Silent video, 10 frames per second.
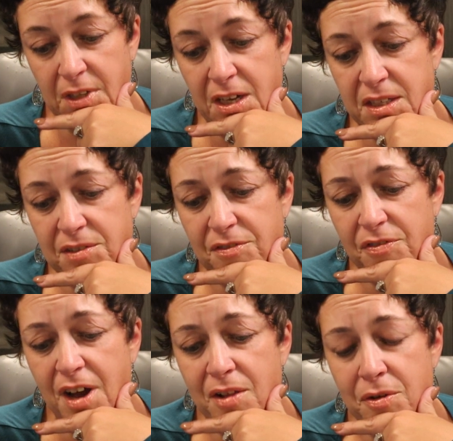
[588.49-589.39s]
doesn't
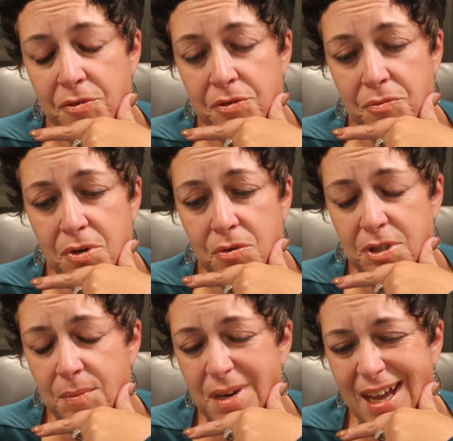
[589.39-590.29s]
follow
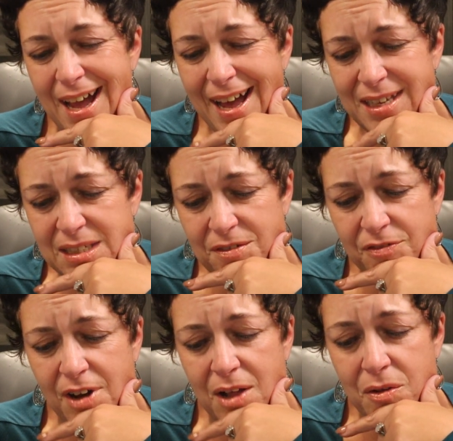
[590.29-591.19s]
through. Somebody
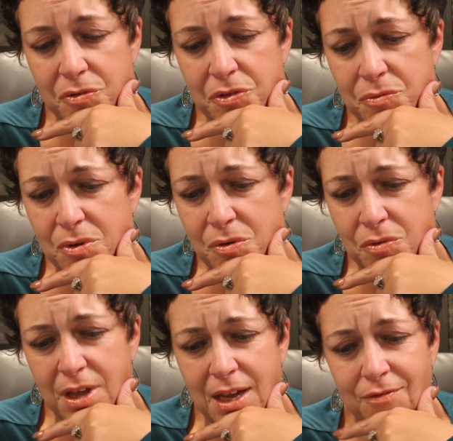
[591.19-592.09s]
hasn't followed
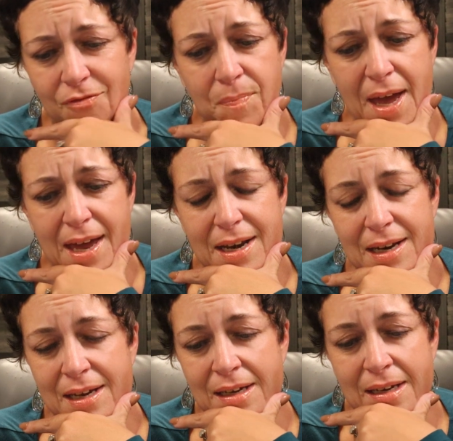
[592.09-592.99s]
through. They've
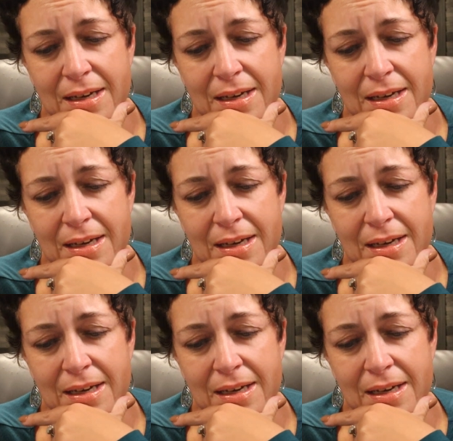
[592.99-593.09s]
been,